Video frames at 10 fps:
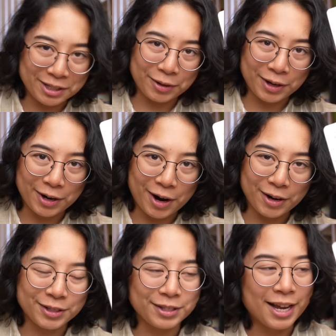These are their
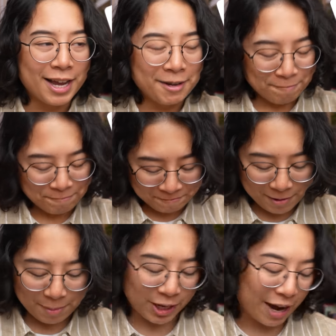cards.
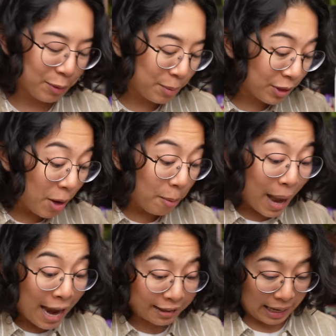I'm gonna have to put them all
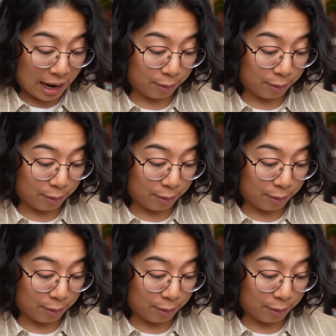back now.